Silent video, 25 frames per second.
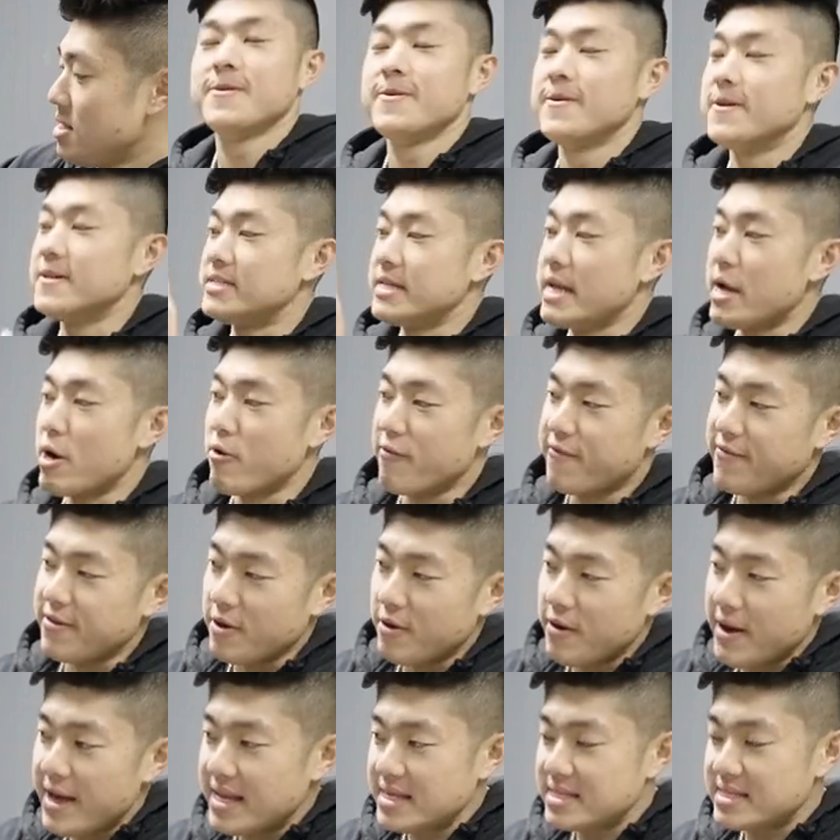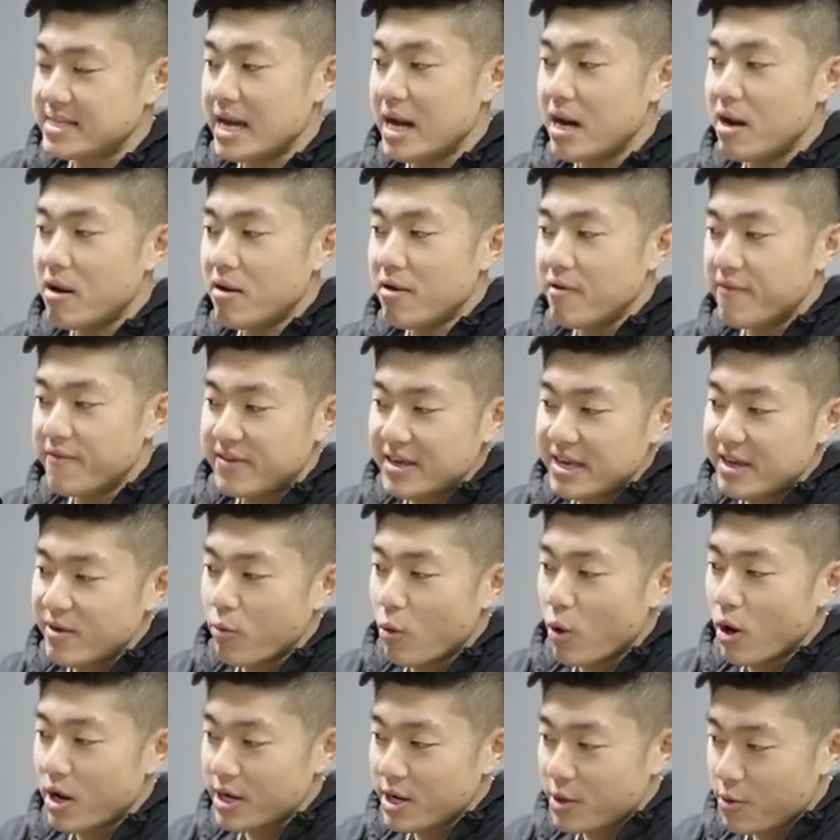This is the Aeroflow S-Style
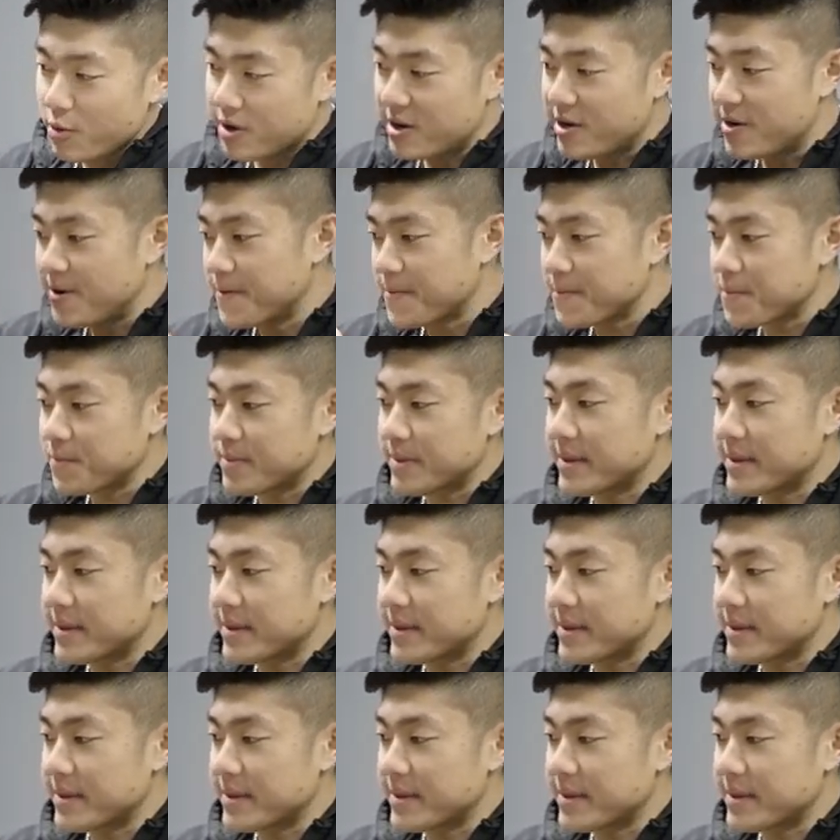V1 grille.